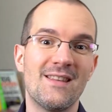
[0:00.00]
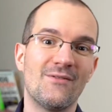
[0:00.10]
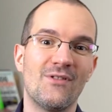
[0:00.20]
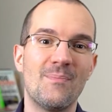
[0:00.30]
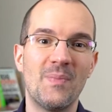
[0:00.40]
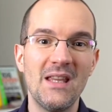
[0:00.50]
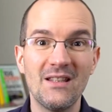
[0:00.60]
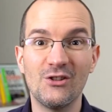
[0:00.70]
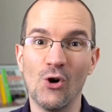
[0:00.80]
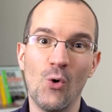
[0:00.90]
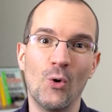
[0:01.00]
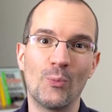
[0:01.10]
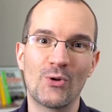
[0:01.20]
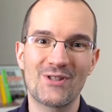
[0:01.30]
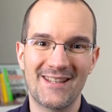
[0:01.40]
and repeat the whole
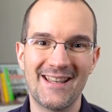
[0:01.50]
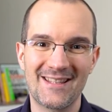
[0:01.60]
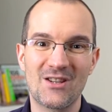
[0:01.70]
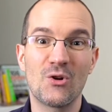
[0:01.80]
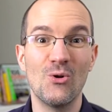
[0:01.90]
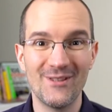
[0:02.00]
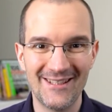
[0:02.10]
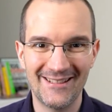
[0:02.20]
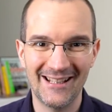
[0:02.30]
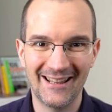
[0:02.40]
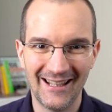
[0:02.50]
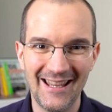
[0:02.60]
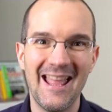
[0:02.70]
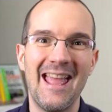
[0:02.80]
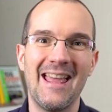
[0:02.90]
process
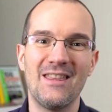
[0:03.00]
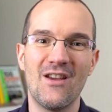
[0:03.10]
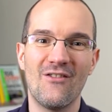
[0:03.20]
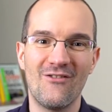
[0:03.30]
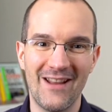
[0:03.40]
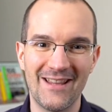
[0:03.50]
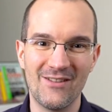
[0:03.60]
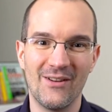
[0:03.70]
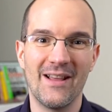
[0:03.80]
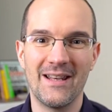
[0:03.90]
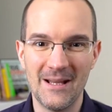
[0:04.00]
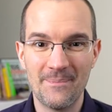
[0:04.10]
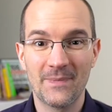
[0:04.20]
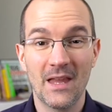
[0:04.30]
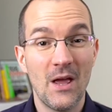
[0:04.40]
consistently and regularly.
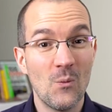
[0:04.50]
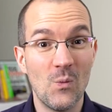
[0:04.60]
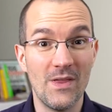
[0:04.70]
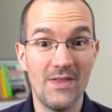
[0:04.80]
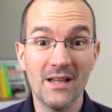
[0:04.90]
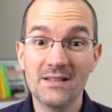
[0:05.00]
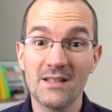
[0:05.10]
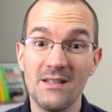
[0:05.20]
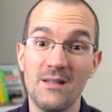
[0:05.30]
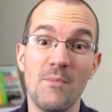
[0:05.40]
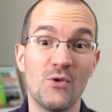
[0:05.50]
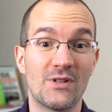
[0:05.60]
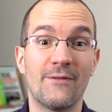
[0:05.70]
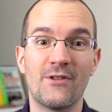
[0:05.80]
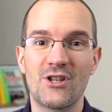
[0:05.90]
With that, the most
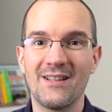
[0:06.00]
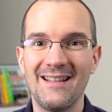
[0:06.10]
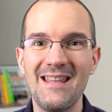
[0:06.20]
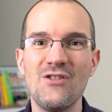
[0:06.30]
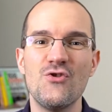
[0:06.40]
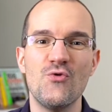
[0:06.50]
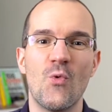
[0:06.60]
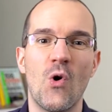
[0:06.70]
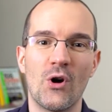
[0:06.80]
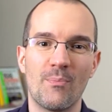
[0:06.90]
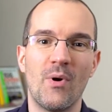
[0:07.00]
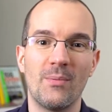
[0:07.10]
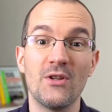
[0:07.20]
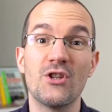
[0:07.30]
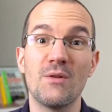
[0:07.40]
efficiently, you are
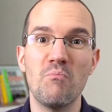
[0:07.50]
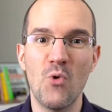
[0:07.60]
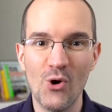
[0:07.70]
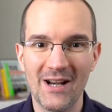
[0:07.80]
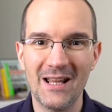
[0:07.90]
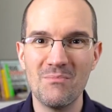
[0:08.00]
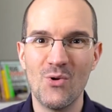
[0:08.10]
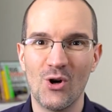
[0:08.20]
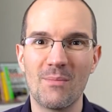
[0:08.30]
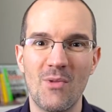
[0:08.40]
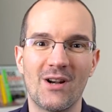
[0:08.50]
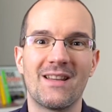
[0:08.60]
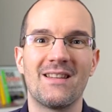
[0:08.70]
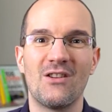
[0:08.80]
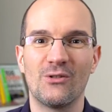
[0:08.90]
publishing more and more
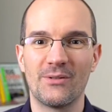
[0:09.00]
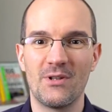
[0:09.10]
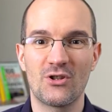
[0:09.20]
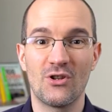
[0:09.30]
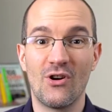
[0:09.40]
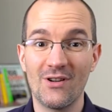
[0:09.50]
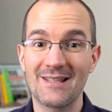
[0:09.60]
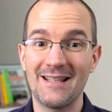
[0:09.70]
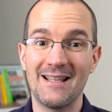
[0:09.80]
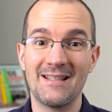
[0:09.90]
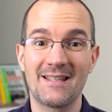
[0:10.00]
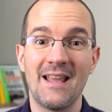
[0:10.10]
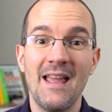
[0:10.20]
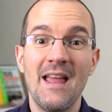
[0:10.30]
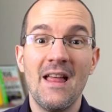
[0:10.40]
marketing automation assets
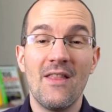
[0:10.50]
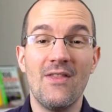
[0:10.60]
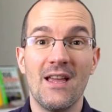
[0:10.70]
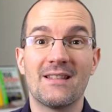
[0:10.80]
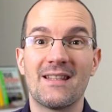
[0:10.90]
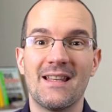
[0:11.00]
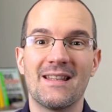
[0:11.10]
that can